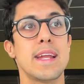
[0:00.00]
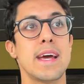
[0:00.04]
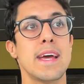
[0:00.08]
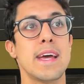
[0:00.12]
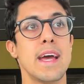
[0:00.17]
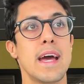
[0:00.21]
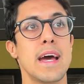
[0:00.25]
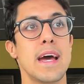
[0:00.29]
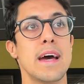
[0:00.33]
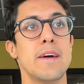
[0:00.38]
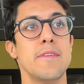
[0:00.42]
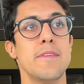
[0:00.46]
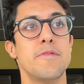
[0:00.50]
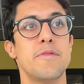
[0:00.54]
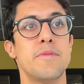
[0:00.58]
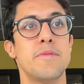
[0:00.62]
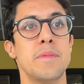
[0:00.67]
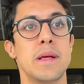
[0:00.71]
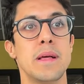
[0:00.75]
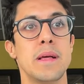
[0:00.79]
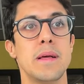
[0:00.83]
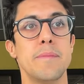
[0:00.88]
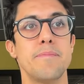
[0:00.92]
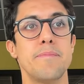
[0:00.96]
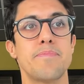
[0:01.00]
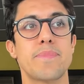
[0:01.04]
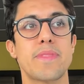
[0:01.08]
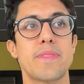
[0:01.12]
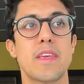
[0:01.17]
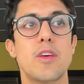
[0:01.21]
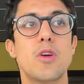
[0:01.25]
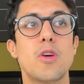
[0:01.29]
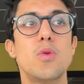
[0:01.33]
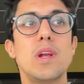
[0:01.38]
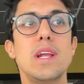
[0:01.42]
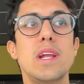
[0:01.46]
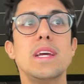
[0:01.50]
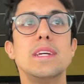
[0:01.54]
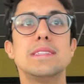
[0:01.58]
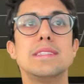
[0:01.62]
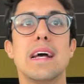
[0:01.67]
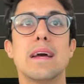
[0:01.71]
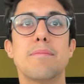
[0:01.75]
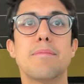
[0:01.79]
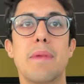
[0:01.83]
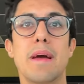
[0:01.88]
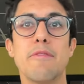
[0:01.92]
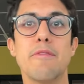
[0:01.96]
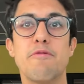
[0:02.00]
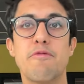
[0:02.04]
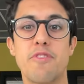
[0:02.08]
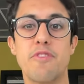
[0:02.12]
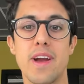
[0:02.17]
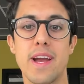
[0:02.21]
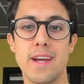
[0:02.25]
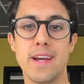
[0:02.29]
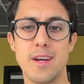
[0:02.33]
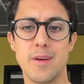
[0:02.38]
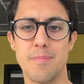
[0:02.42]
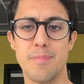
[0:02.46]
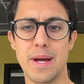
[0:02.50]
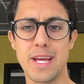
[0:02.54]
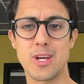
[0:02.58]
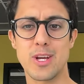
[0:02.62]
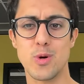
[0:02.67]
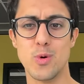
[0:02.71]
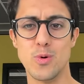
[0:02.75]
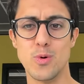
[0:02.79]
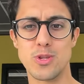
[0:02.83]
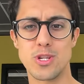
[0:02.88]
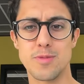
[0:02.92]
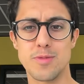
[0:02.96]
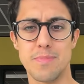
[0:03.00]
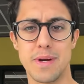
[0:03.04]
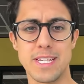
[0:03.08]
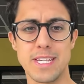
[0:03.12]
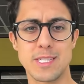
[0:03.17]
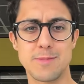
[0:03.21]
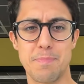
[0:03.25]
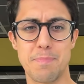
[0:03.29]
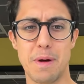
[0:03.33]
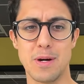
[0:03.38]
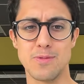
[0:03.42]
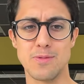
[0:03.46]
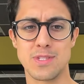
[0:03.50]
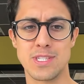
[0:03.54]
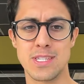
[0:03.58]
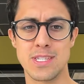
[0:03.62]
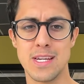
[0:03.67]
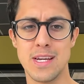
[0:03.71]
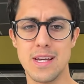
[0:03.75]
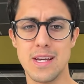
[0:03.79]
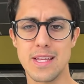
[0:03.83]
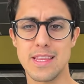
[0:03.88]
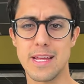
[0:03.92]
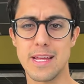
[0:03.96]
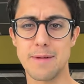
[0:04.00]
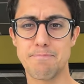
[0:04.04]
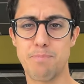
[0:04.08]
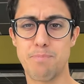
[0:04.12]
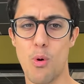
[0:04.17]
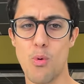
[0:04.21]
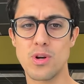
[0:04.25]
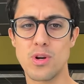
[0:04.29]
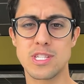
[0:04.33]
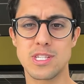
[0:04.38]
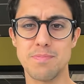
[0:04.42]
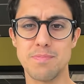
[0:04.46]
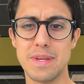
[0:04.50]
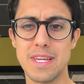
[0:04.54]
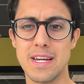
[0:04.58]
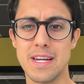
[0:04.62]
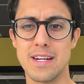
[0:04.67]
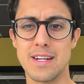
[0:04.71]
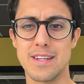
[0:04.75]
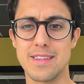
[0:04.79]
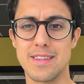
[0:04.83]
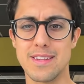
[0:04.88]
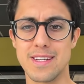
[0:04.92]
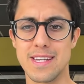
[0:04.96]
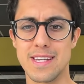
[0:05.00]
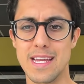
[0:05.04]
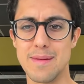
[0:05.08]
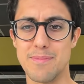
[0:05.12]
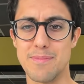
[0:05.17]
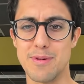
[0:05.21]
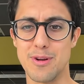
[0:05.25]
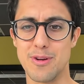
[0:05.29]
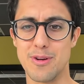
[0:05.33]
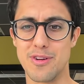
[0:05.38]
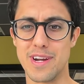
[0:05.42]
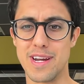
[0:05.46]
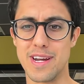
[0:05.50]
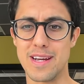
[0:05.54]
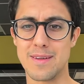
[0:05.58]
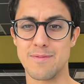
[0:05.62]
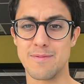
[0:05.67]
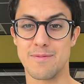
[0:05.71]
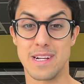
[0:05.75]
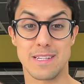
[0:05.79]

I have Yoodli is like my friend, my coach, my spouse that pokes me under the table, right?